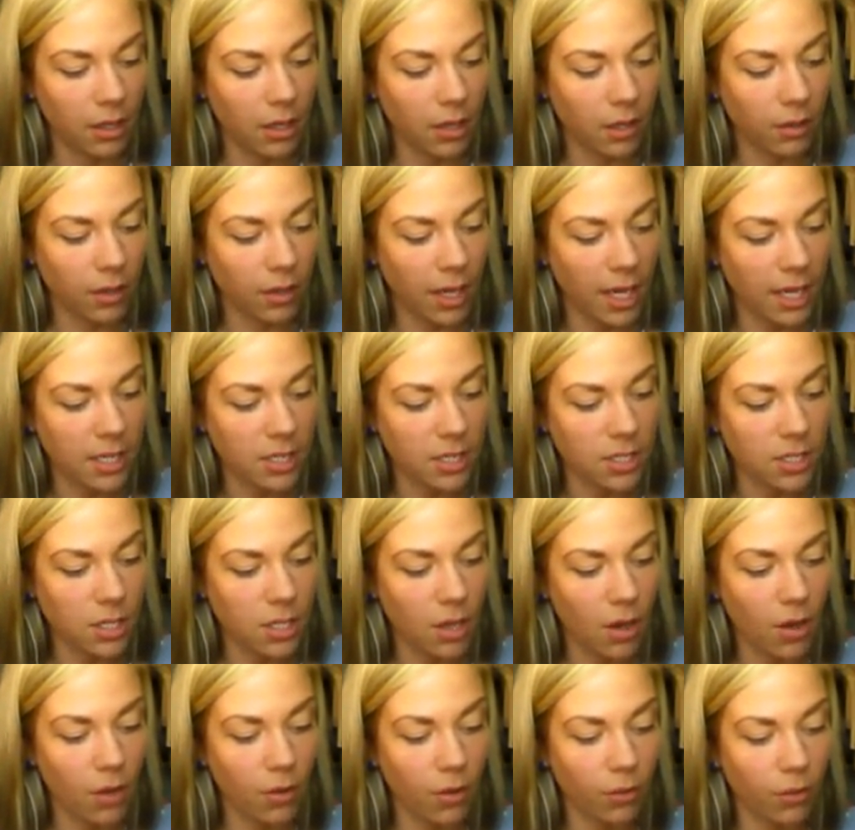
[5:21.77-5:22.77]
Okay,
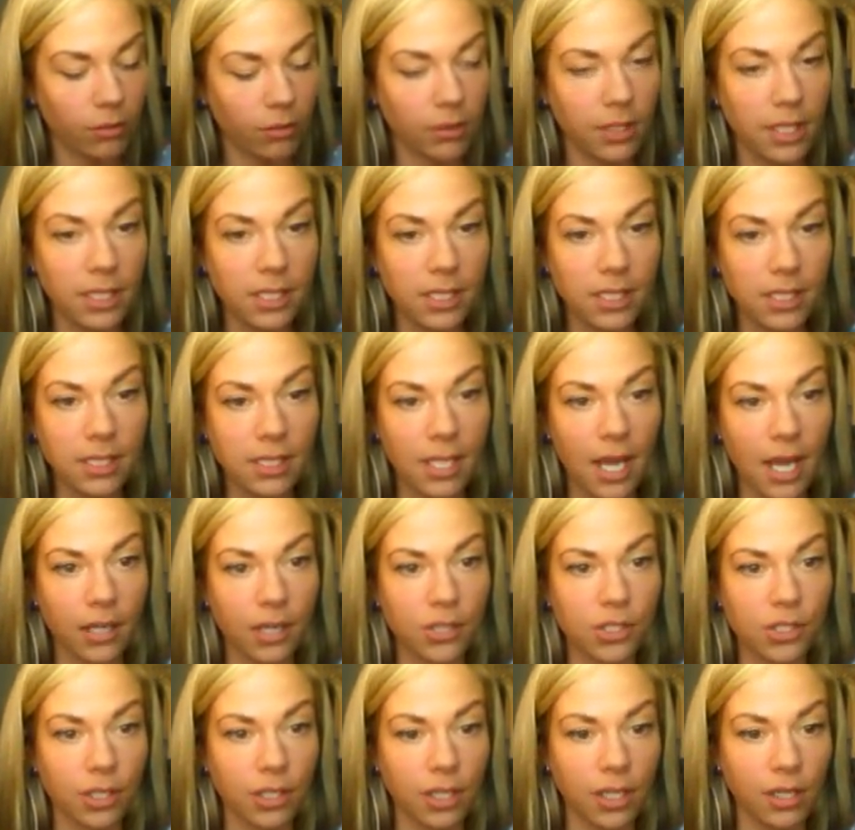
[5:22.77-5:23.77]
so this is
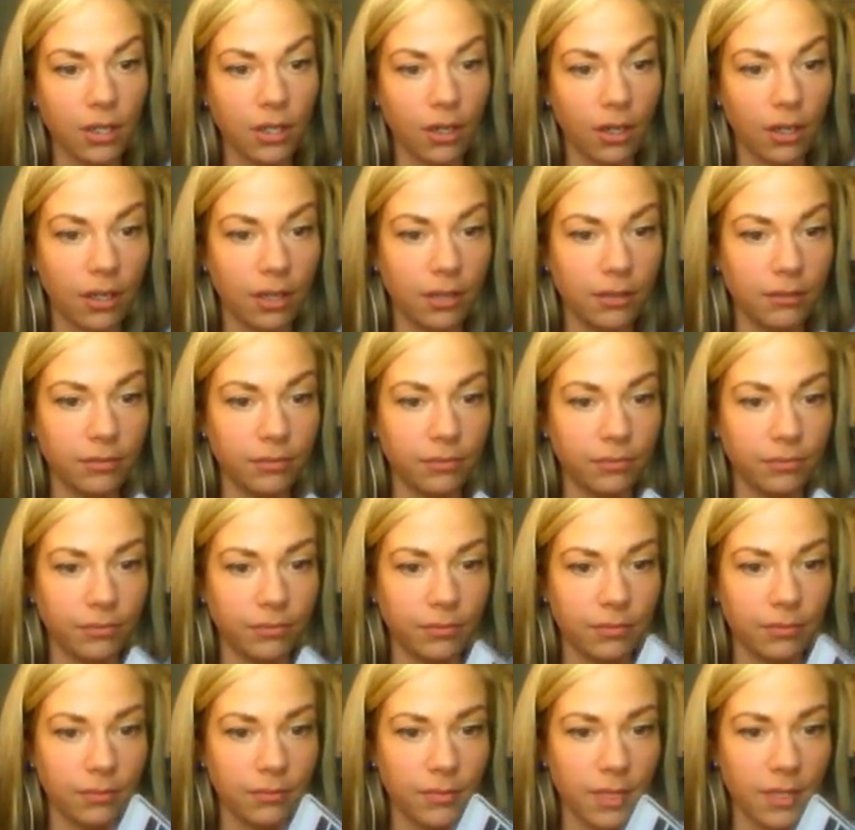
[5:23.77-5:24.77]
actually good
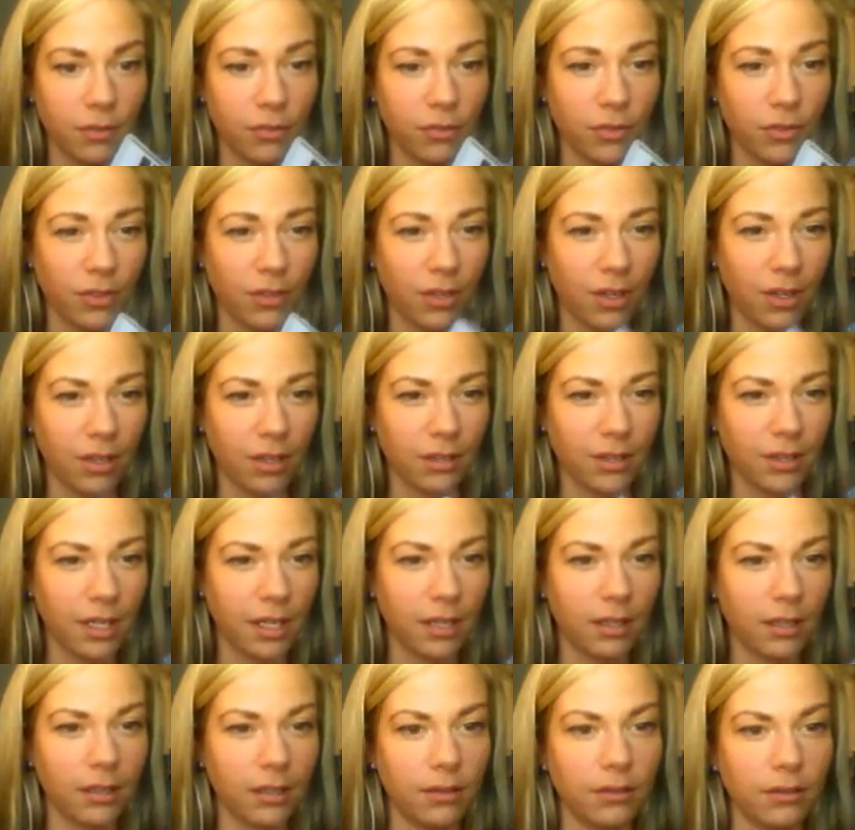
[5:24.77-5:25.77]
if you're not
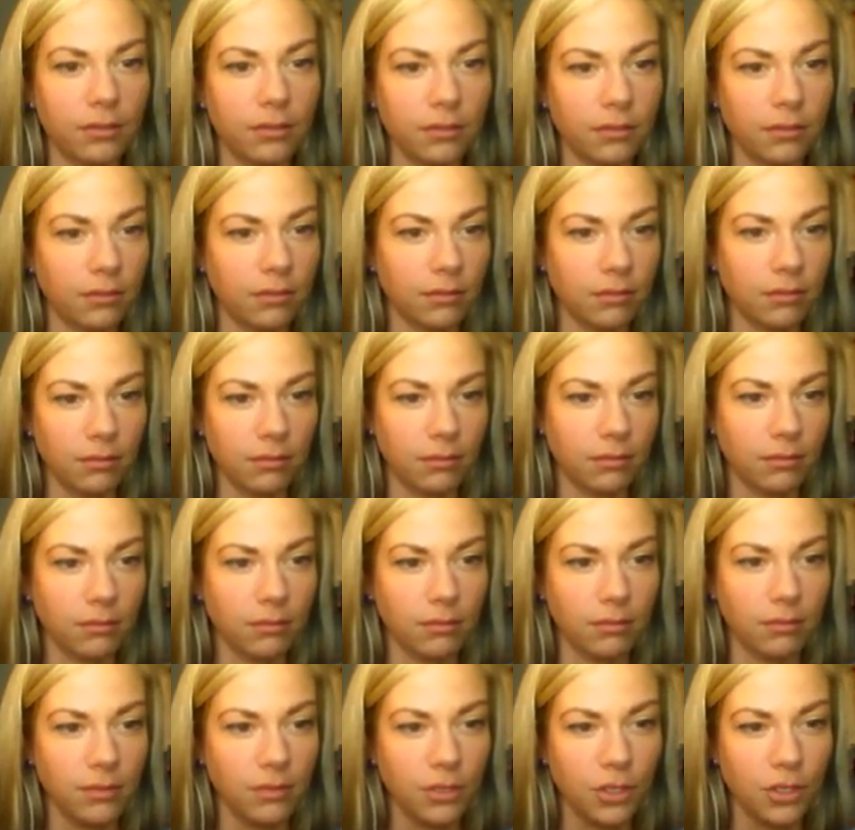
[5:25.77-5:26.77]
like
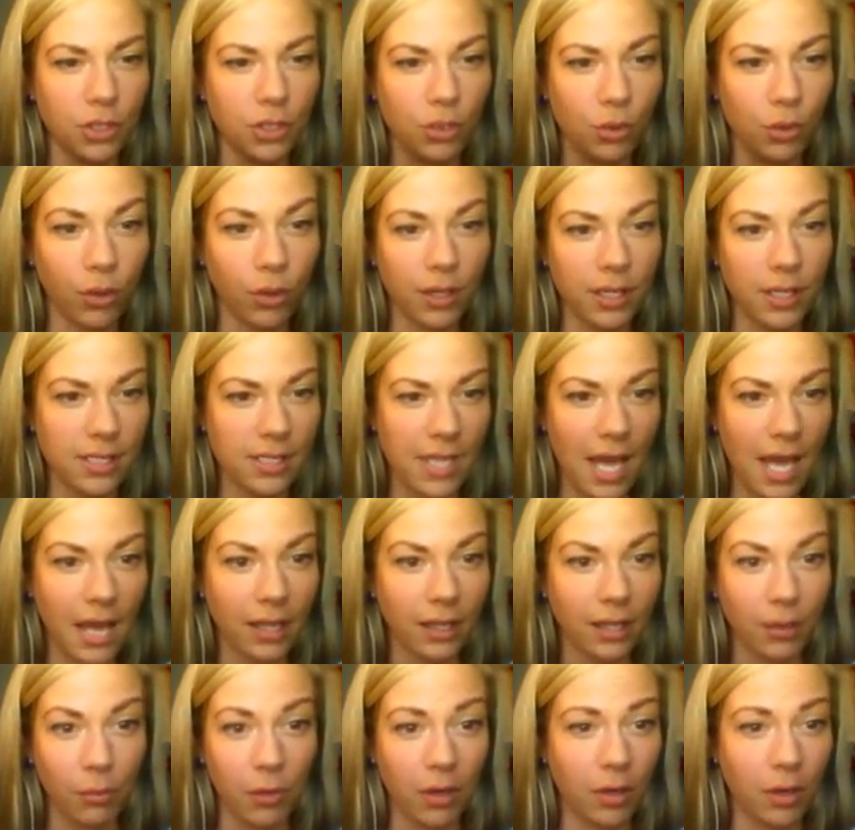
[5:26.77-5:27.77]
sure
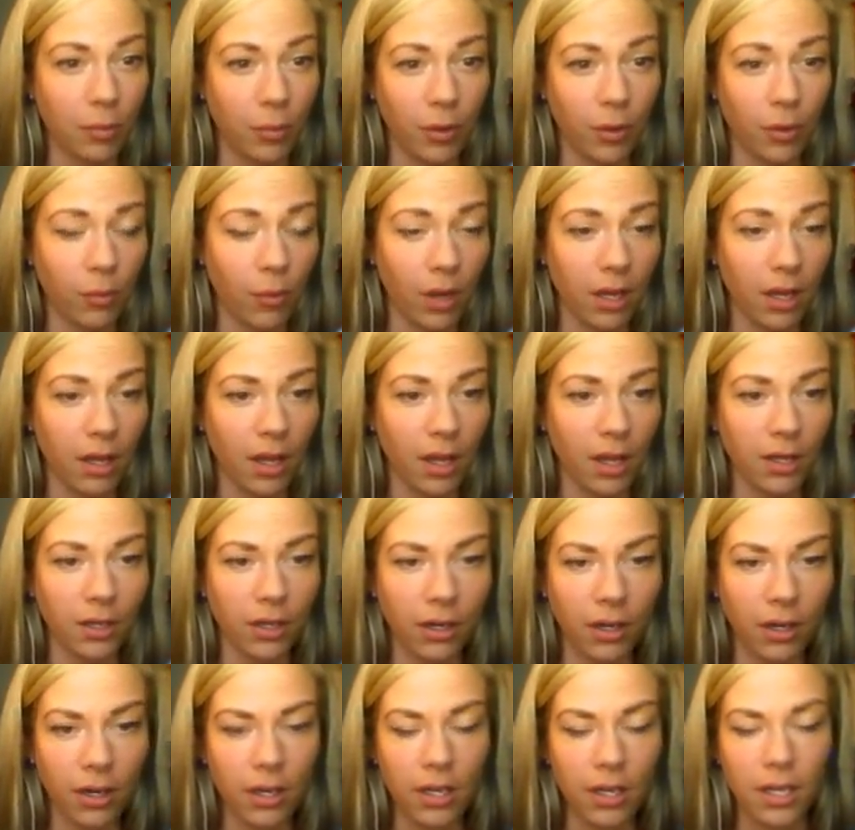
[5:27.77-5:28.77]
exactly where to put what
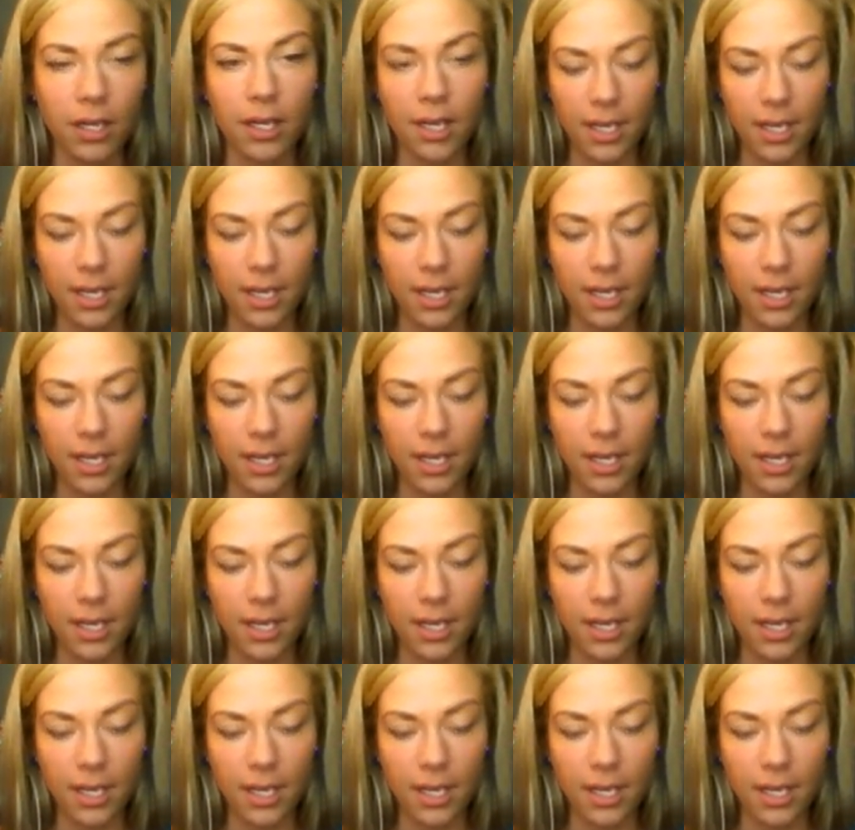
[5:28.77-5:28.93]
color.